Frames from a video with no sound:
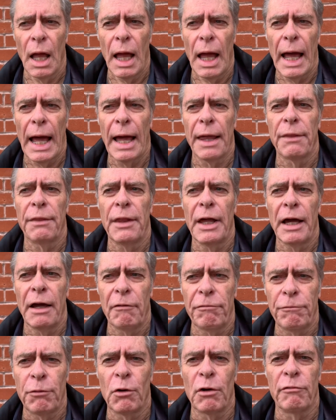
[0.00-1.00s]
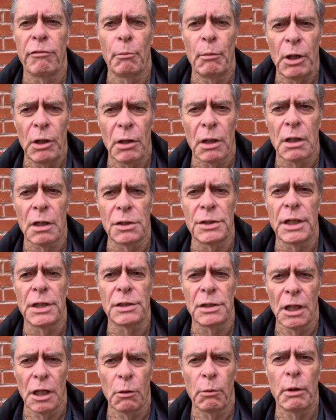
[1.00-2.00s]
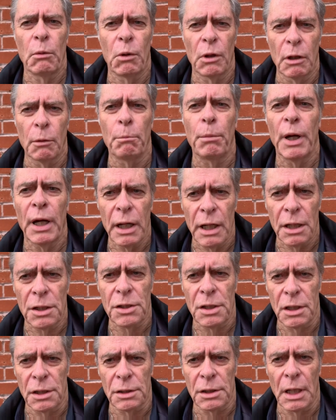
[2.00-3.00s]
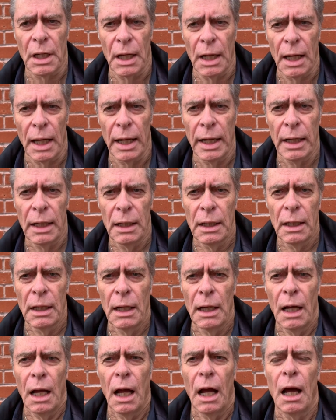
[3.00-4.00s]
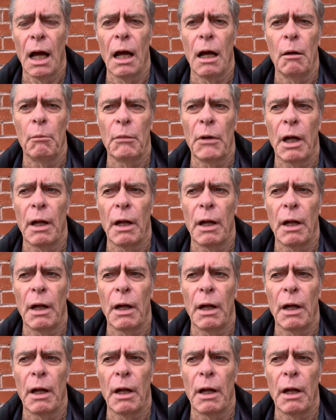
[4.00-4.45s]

And therefore, if America says, no, we want to punish this guy,